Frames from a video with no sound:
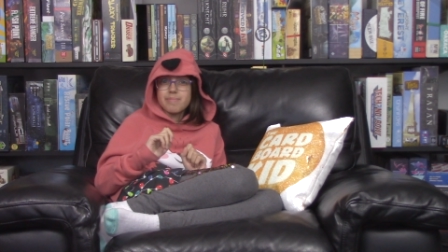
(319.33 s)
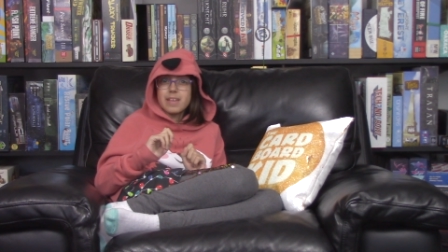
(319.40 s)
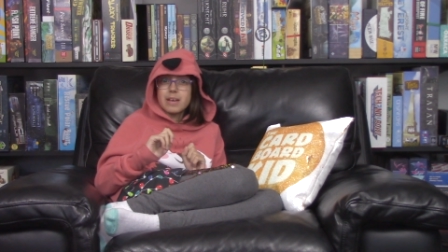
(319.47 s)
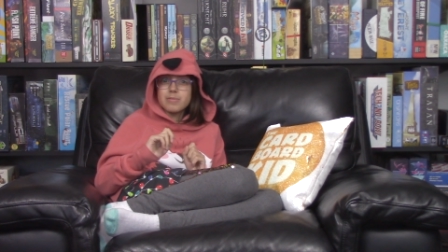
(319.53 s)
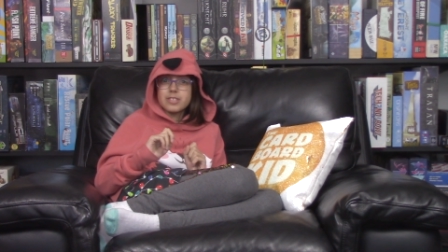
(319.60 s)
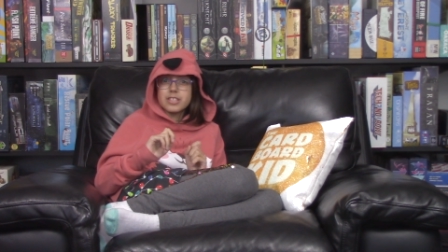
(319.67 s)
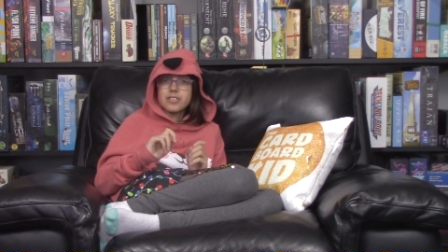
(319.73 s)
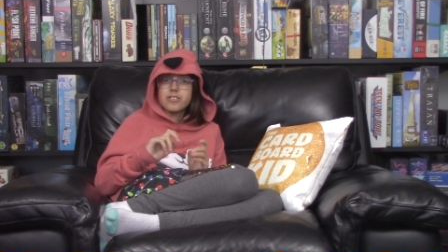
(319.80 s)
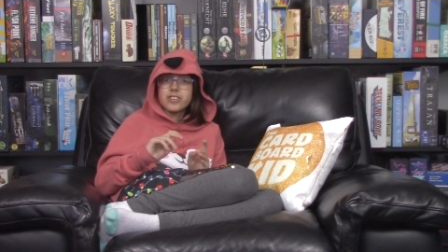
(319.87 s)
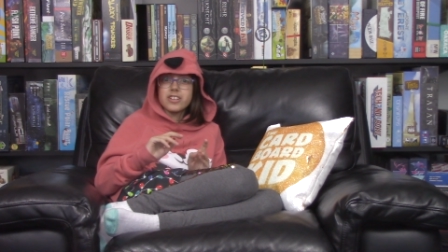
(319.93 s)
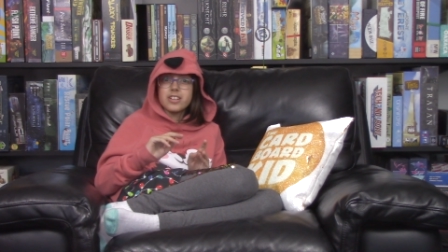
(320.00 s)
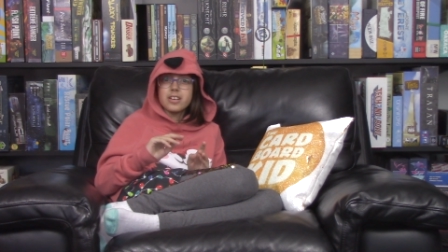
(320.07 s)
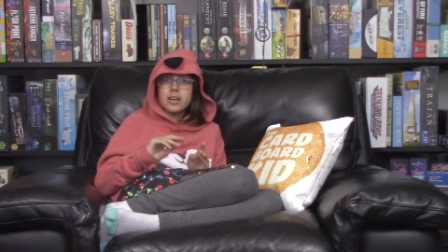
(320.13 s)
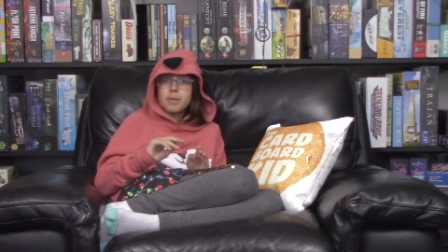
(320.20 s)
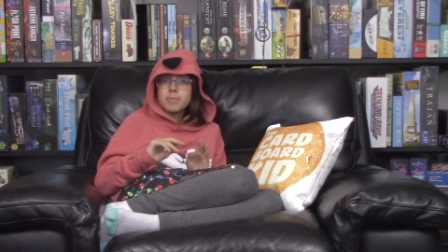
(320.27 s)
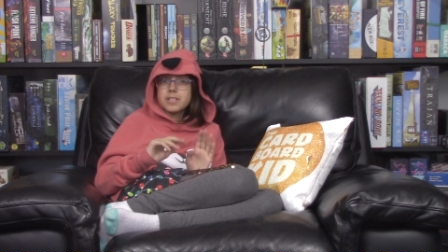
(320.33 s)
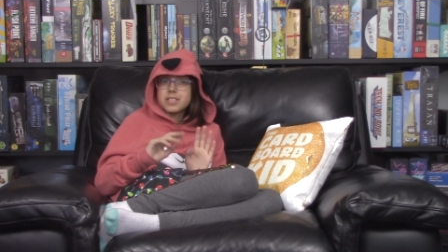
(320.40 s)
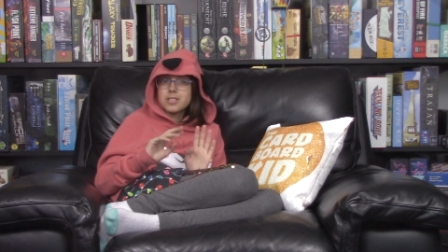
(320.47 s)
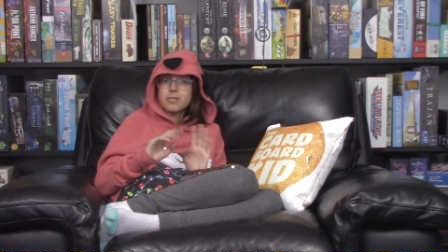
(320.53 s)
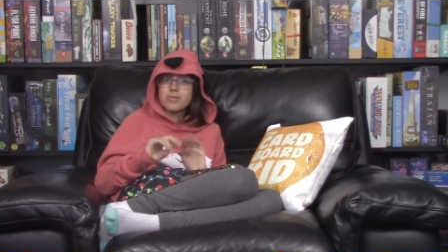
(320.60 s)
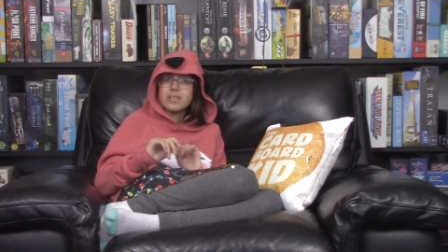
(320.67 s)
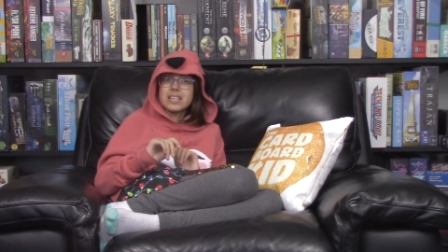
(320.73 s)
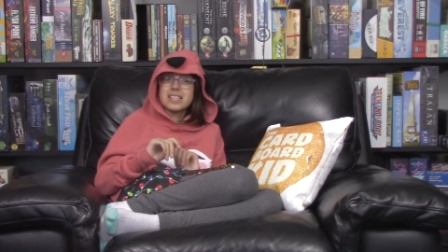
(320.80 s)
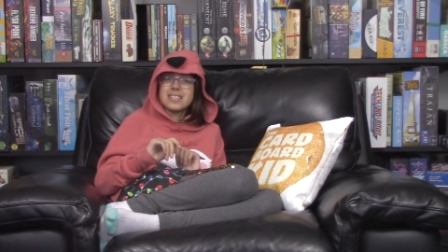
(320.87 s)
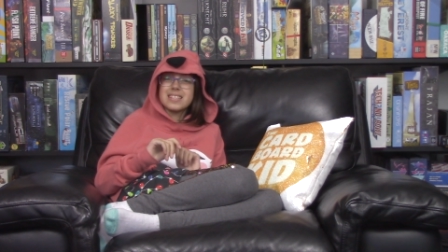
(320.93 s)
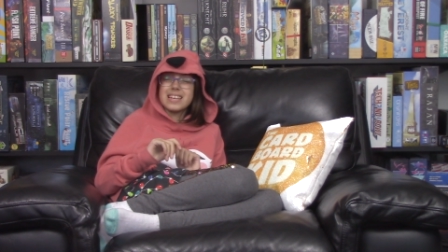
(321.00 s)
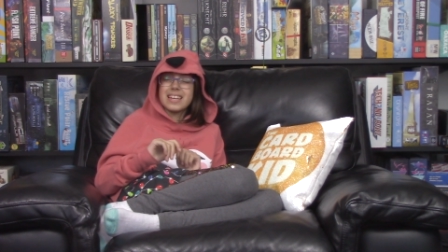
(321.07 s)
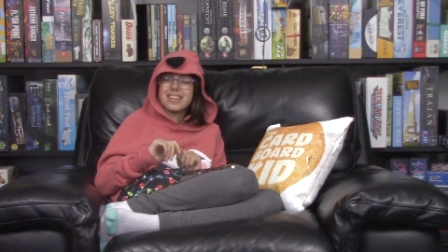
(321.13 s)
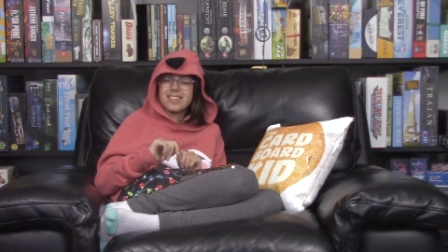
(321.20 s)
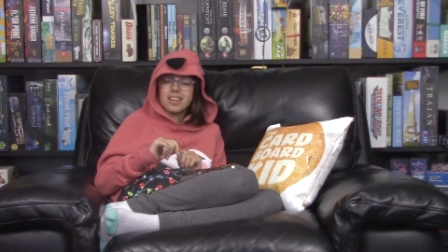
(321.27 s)
game that was good, but too
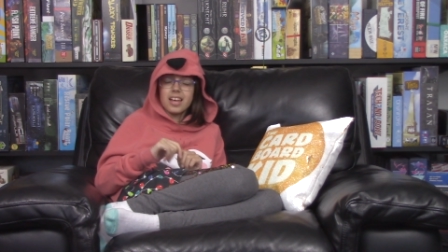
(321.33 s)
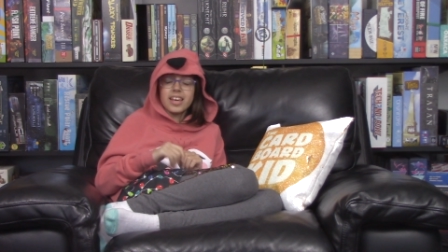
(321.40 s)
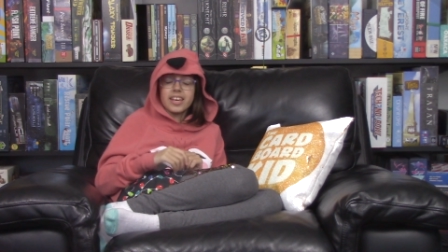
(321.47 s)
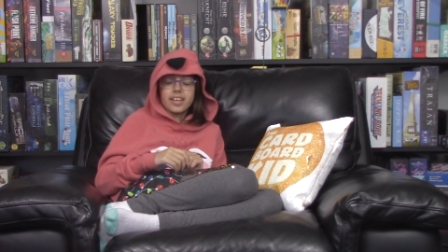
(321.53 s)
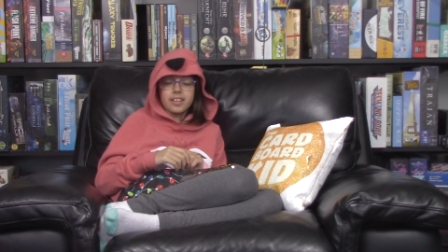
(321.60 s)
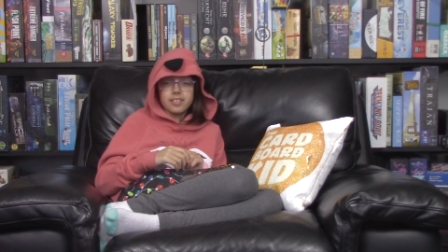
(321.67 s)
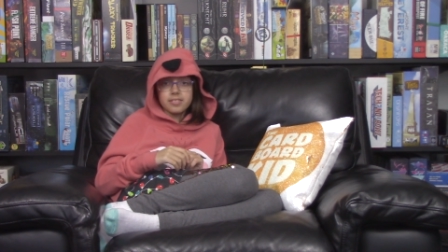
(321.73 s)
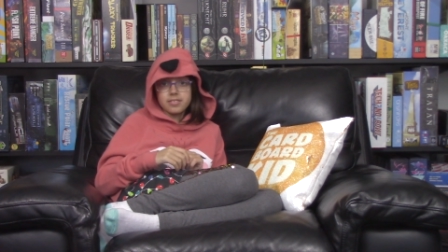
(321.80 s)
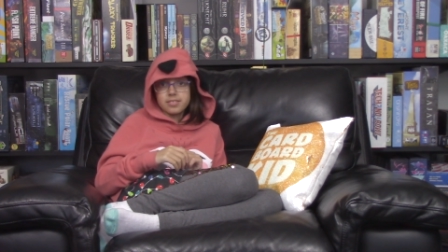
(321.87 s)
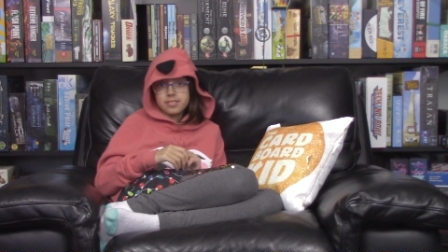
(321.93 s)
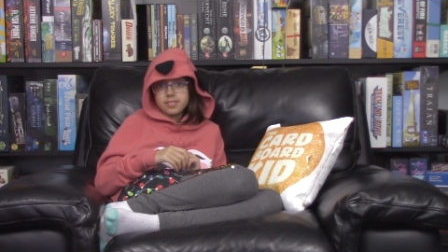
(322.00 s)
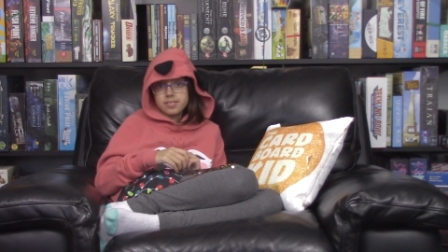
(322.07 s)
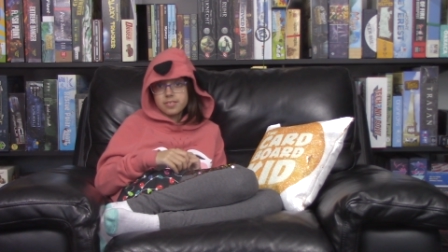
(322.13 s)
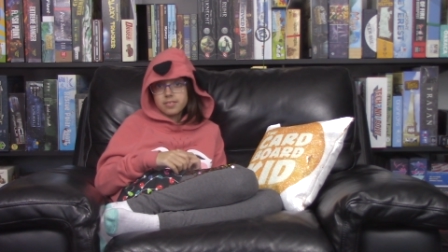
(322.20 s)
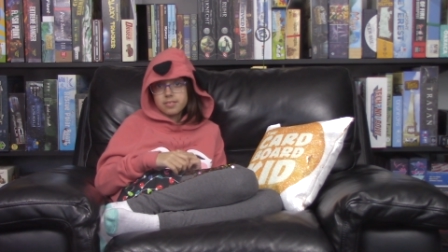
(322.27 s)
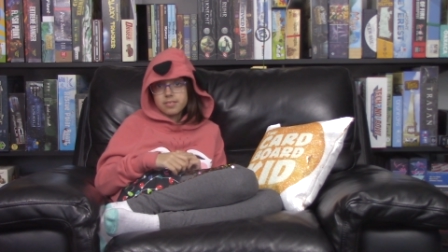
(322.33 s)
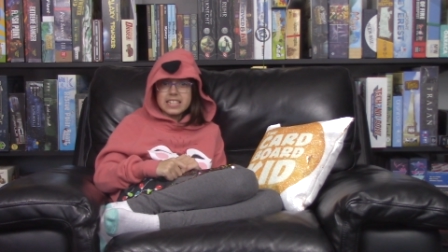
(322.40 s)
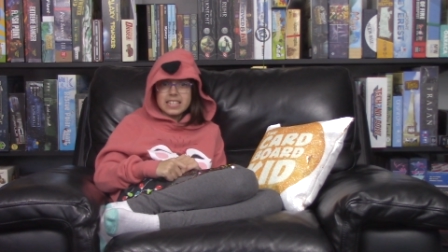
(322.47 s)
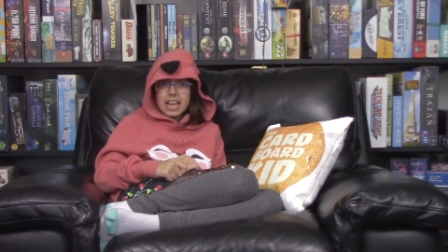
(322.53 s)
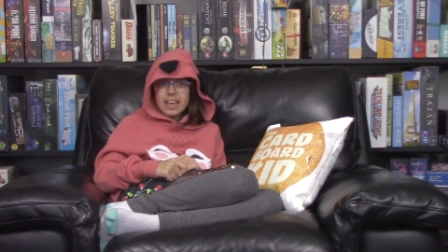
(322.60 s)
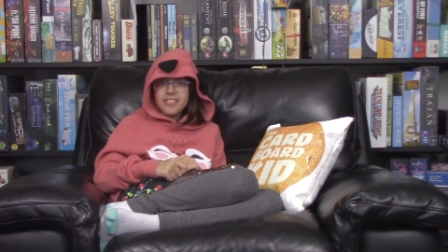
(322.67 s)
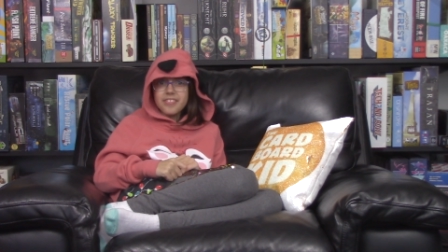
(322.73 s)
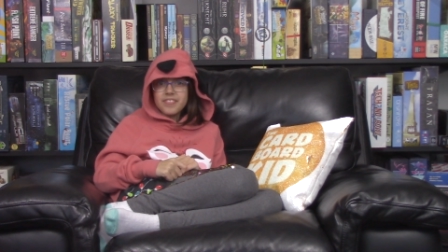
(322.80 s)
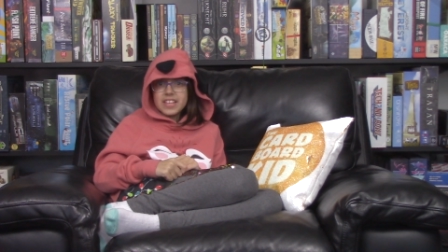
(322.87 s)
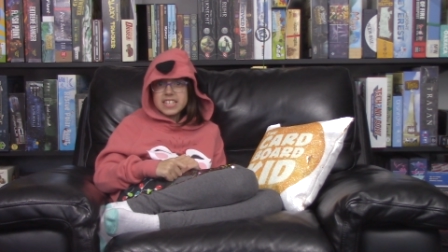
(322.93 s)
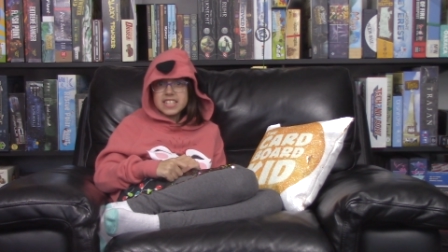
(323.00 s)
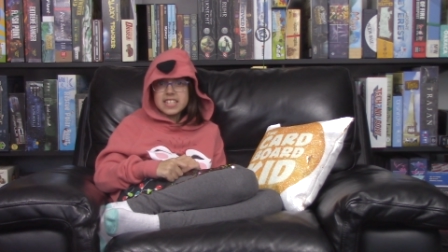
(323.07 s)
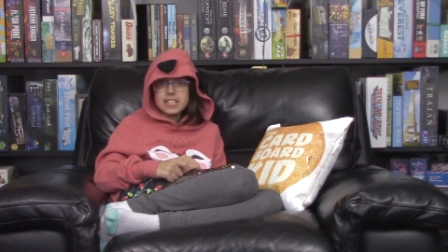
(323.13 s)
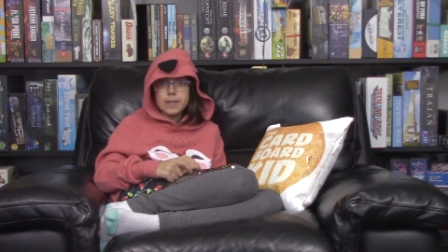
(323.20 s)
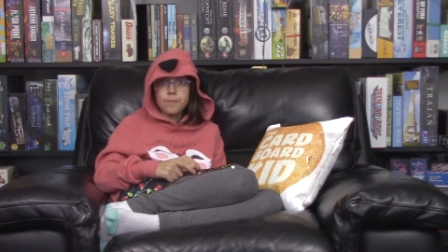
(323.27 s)
easy and light. Instead,
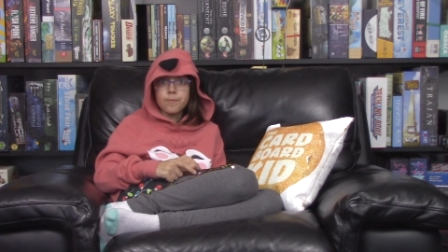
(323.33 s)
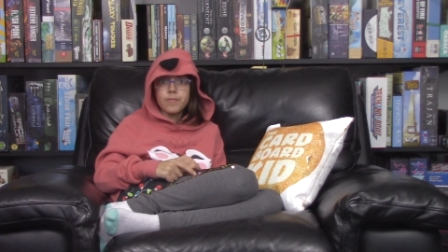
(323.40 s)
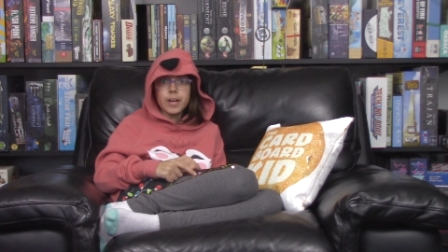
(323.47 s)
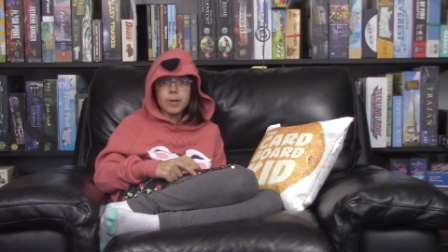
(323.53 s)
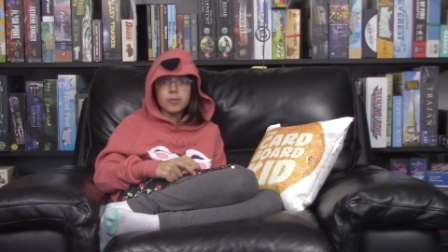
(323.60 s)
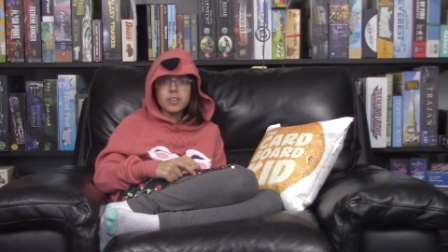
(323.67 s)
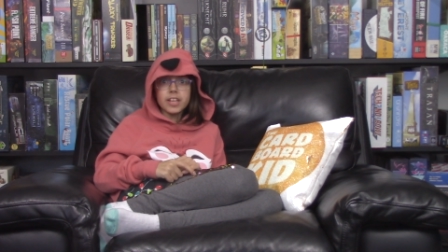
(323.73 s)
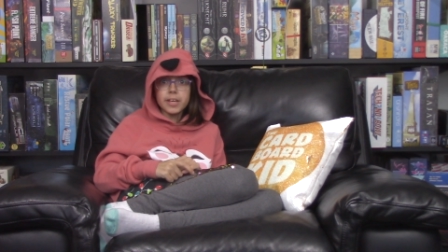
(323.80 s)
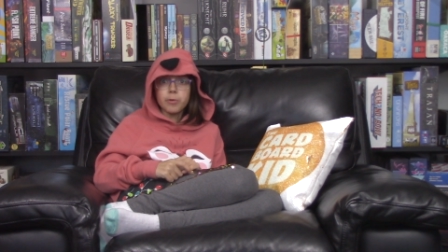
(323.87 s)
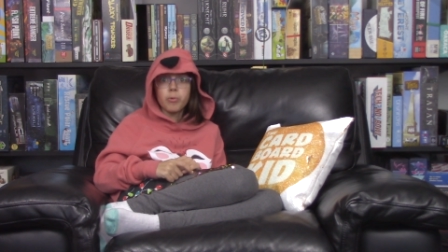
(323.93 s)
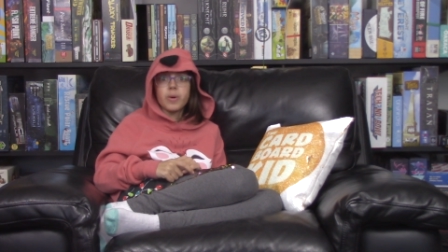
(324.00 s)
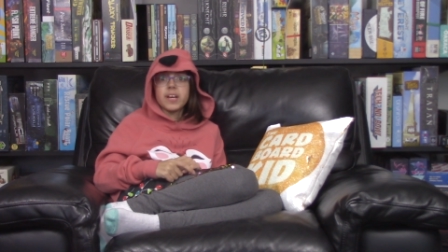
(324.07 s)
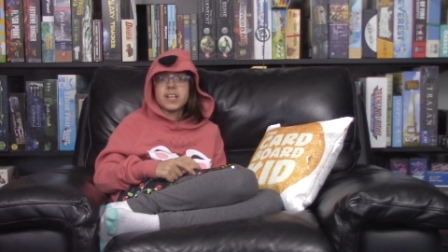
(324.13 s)
this is a fairly